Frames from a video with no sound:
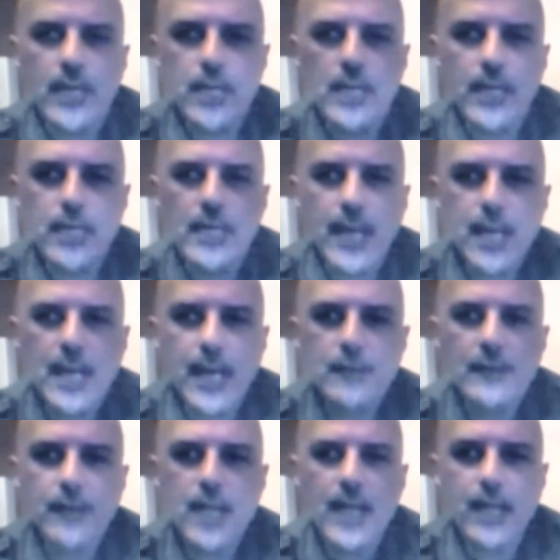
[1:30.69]
You have
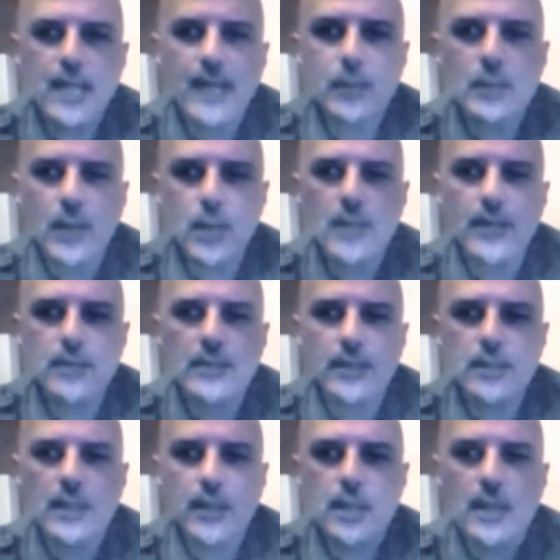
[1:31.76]
to ask the
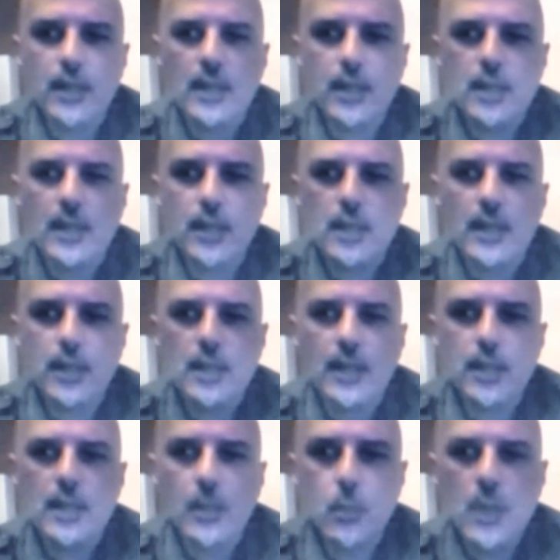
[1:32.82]
question, why
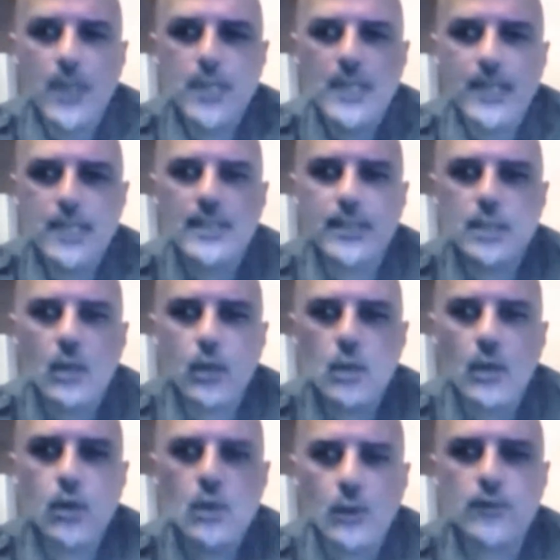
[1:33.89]
is it all over the
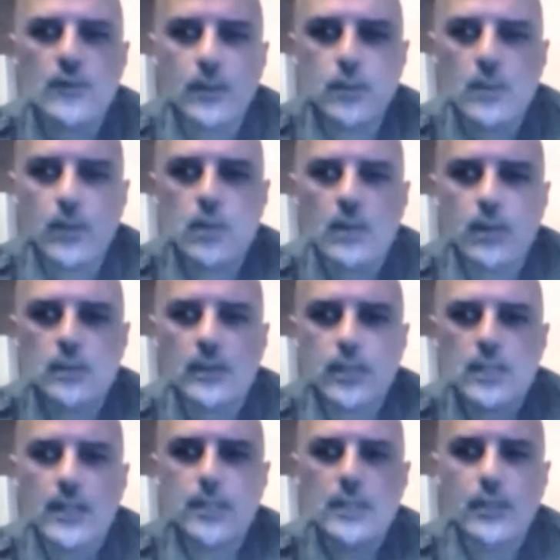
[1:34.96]
world that the
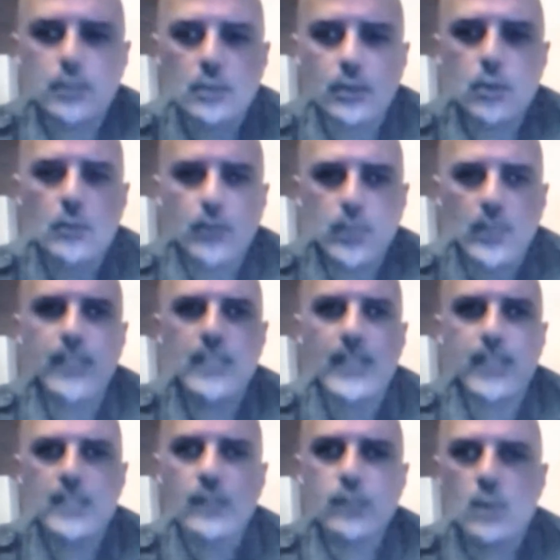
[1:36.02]
sword-wielding,
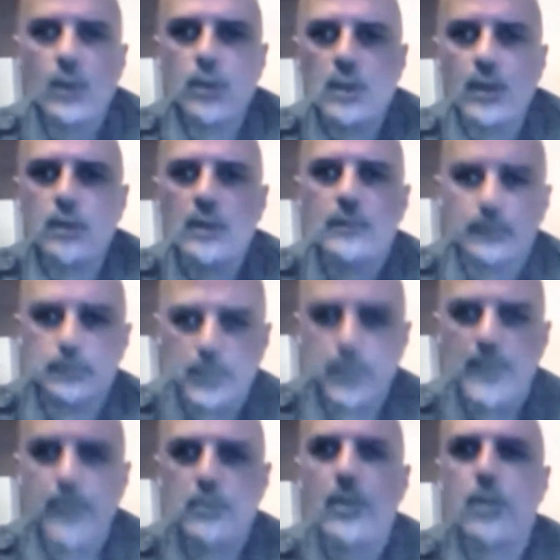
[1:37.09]
solar,
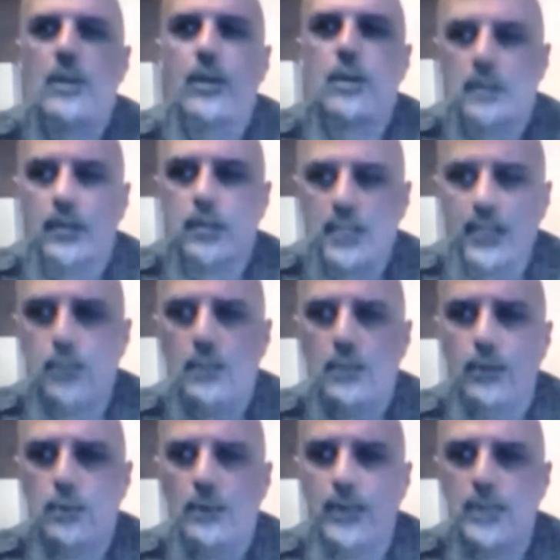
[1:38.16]
patriarchal
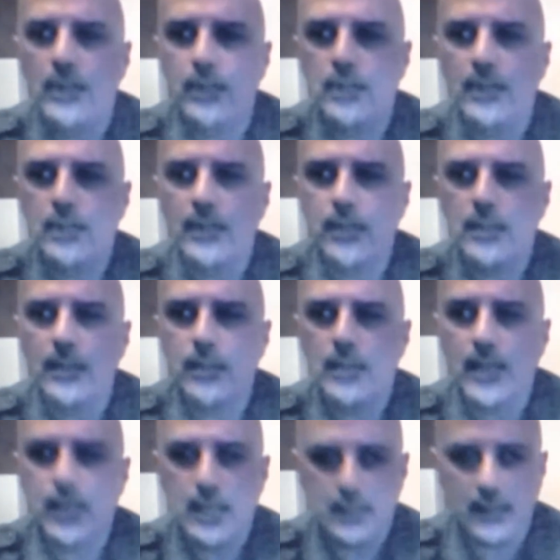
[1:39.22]
Indo-Europeans, as I
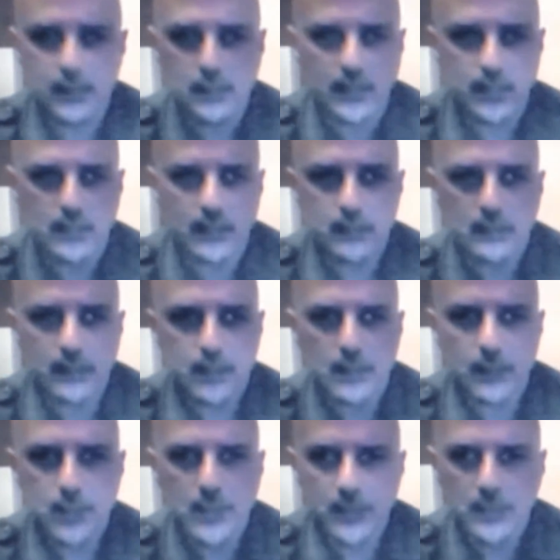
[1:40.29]
say, let's
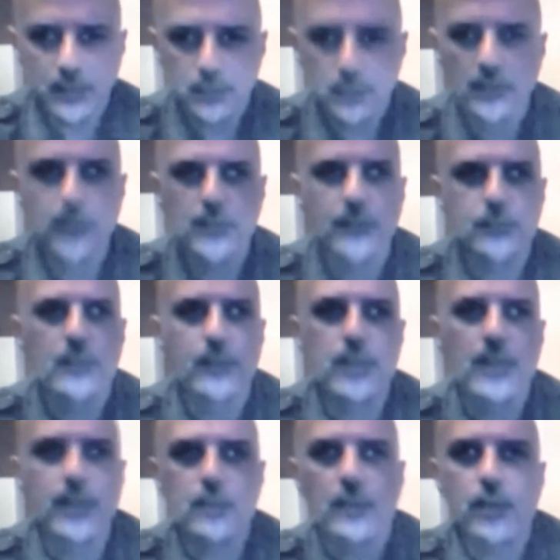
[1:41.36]
speak strictly from an
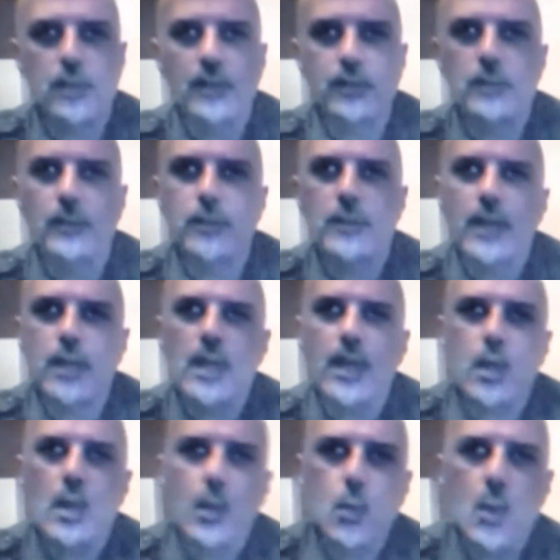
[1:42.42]
anthropological point,
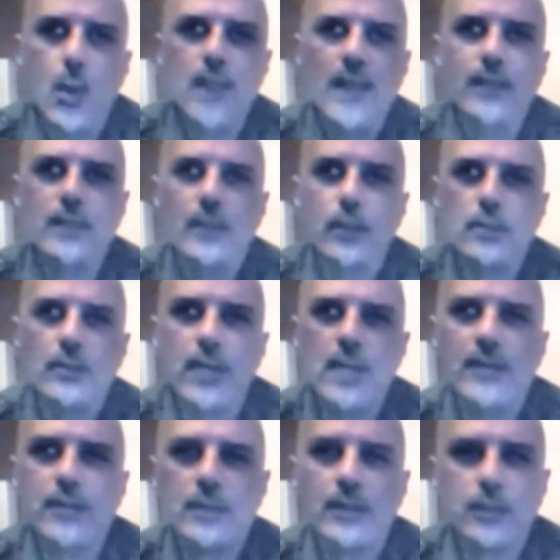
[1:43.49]
why did those
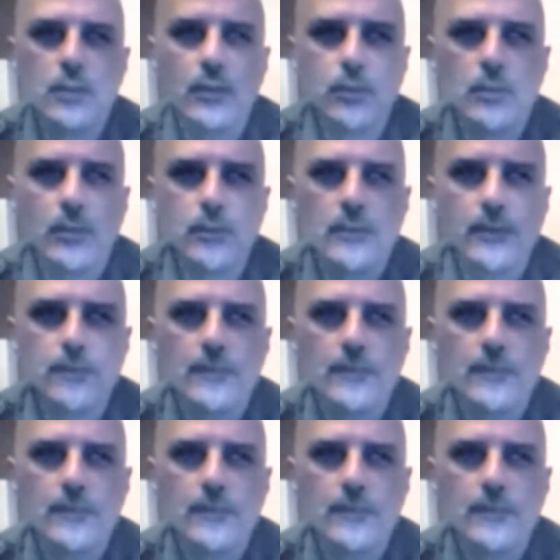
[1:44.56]
masculine groups